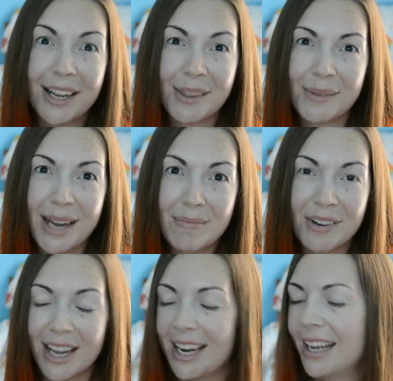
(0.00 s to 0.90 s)
another one I'm
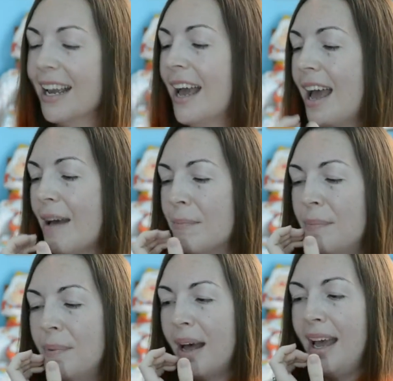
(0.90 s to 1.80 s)
forgetting.
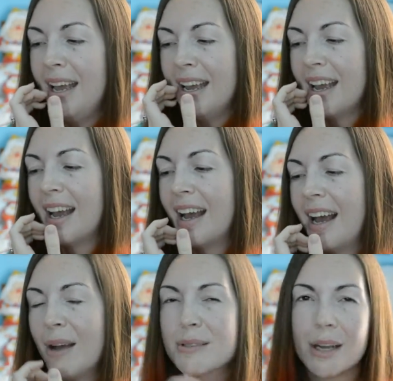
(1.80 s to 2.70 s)
But
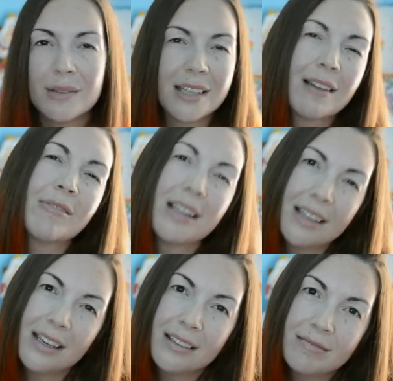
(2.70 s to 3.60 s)
I was always like,
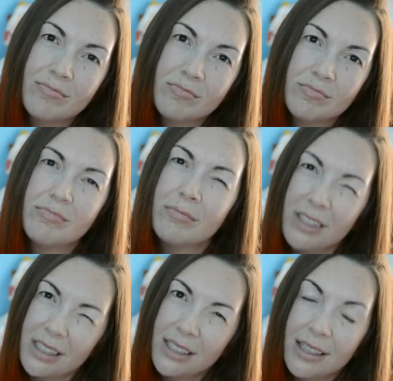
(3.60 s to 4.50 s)
really?
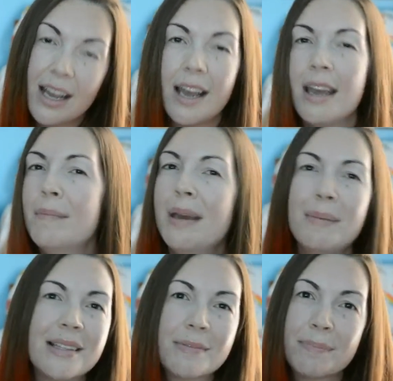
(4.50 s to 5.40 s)
And
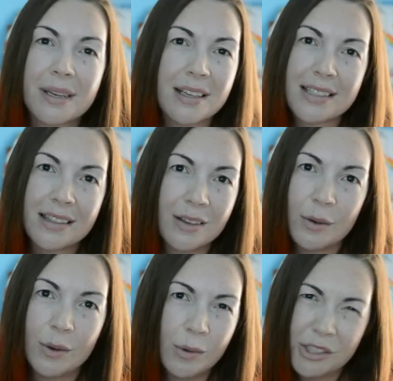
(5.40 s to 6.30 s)
maybe it's because of the
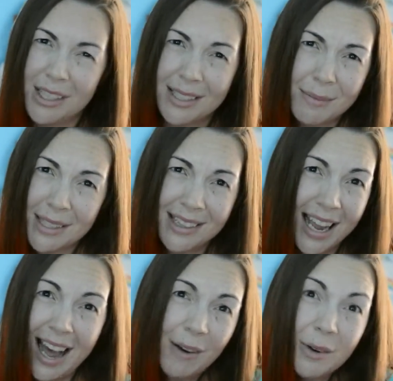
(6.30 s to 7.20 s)
whole OJ Simpson thing.
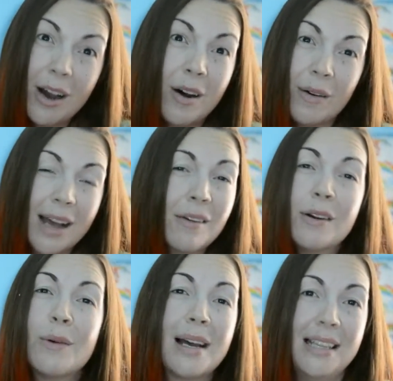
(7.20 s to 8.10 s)
I don't know. I don't
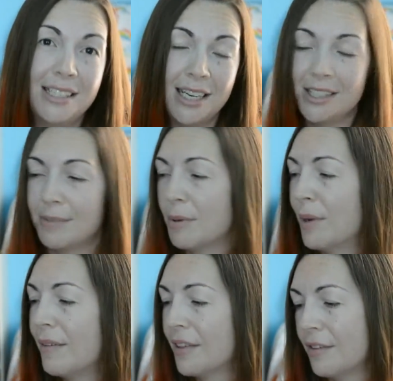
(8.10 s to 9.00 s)
know why they changed it, but
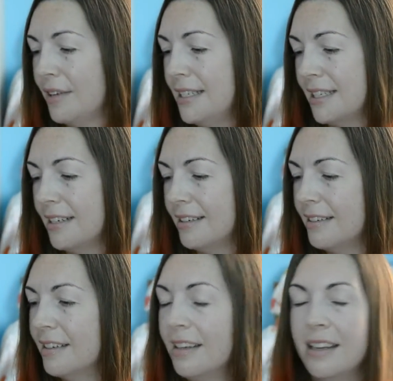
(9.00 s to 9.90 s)
whatever the reason,